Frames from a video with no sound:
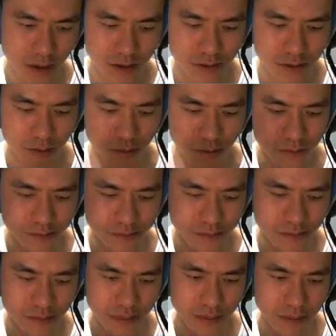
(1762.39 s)
So
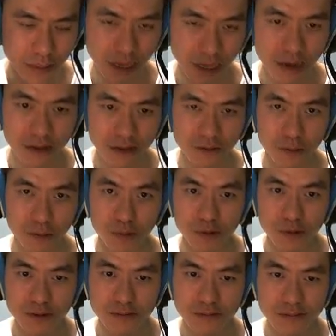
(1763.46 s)
Medea for
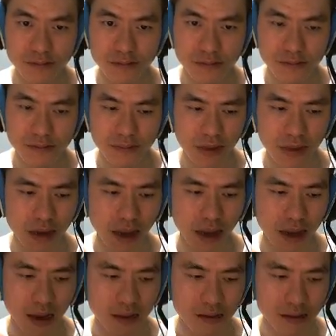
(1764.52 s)
boost,
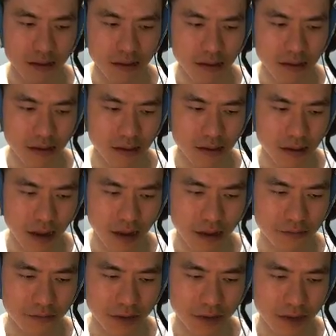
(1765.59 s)
and Iron
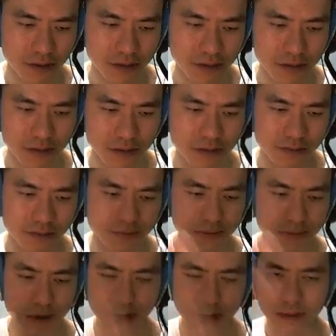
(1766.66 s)
Fan
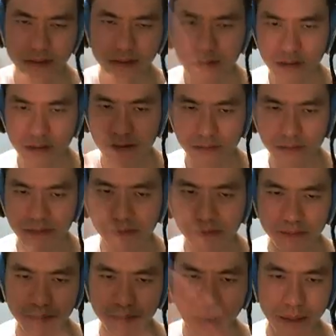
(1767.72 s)
for like
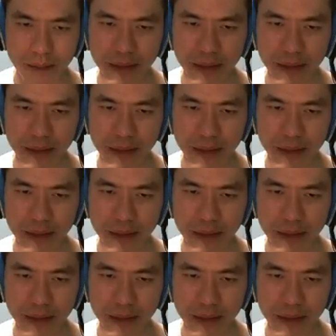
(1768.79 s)
pam.